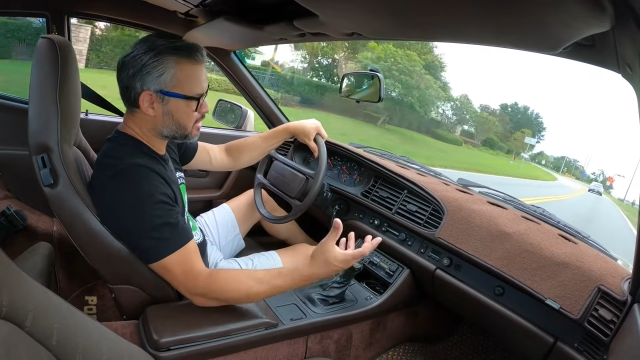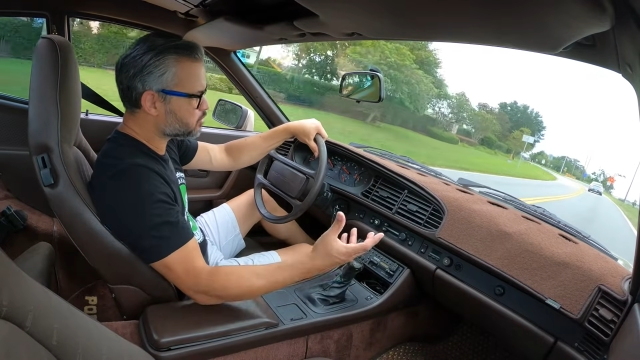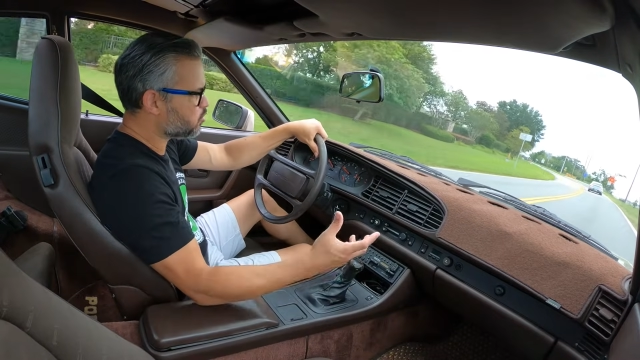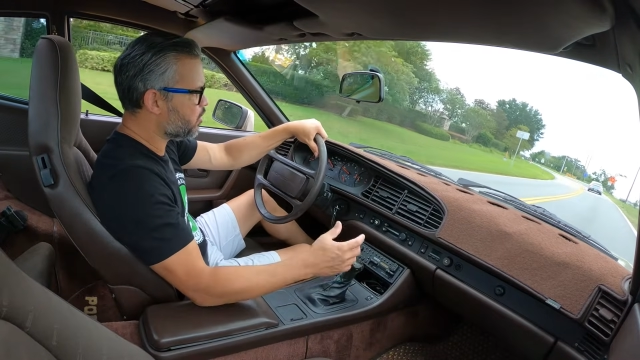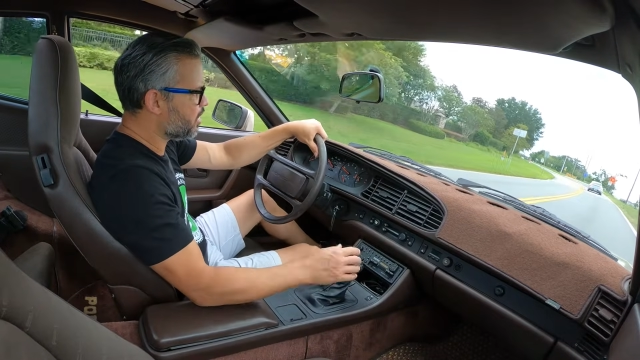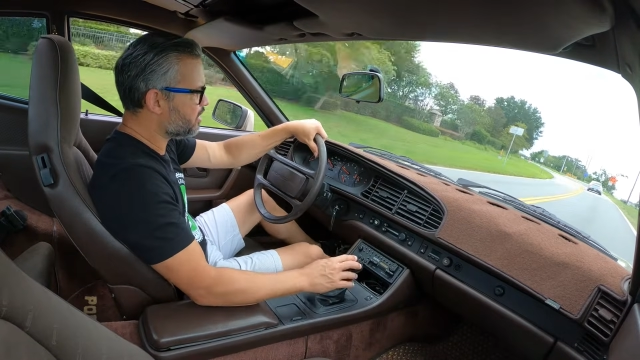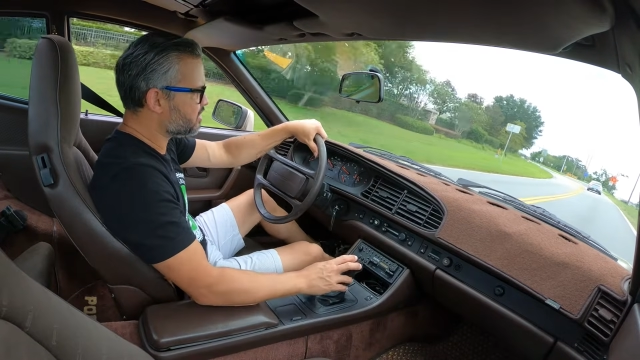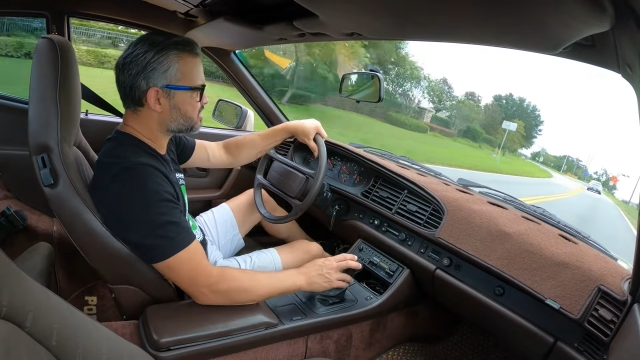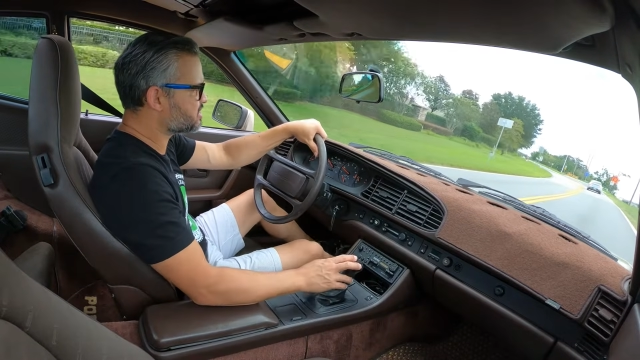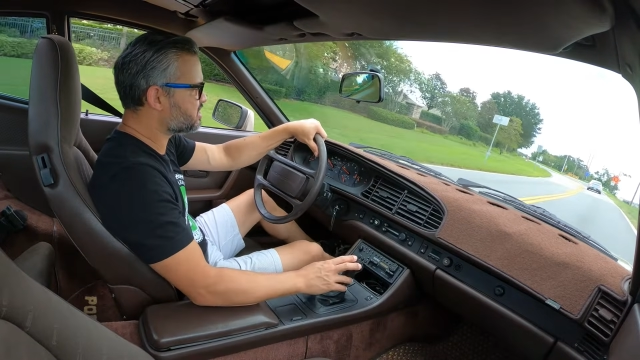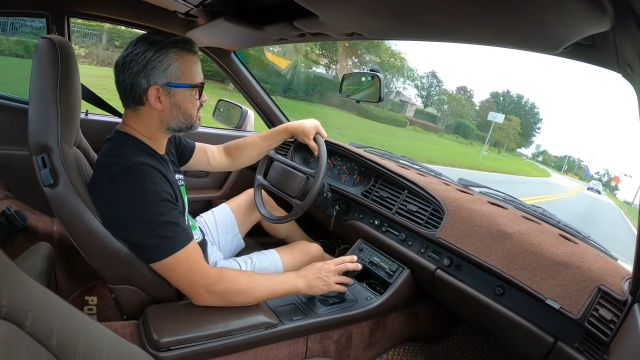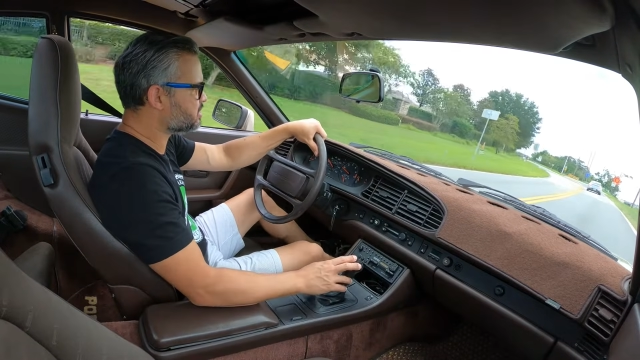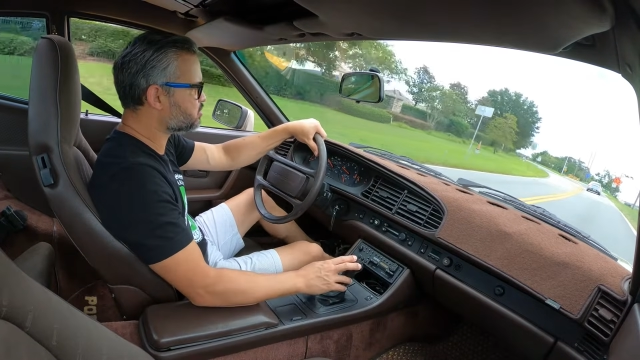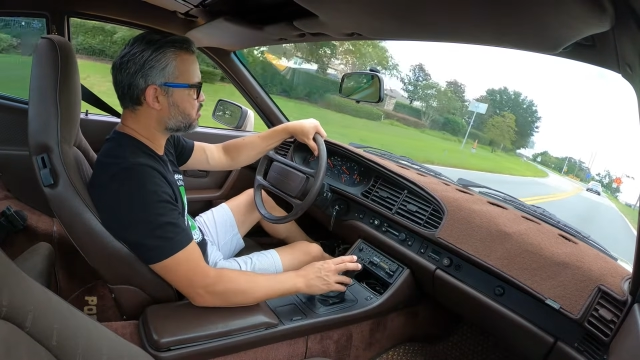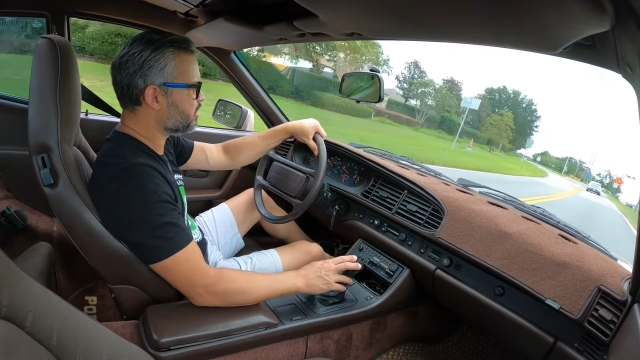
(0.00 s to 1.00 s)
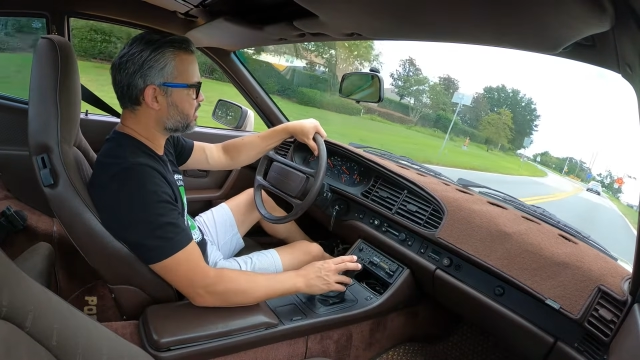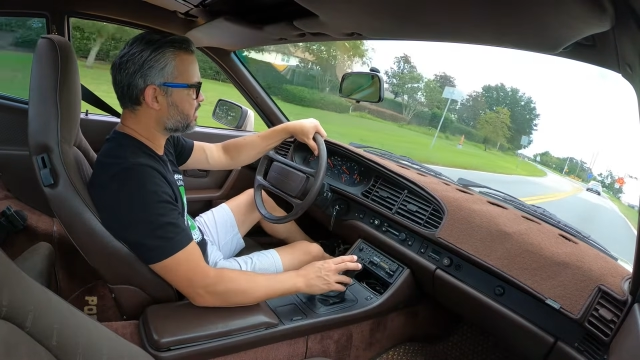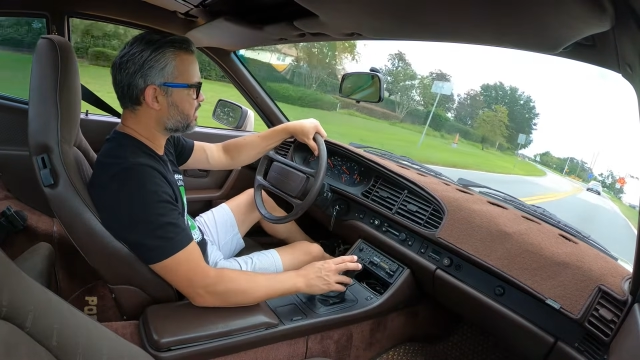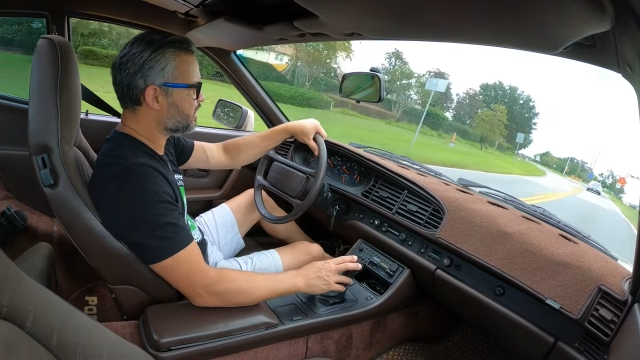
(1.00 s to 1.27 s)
as well as this one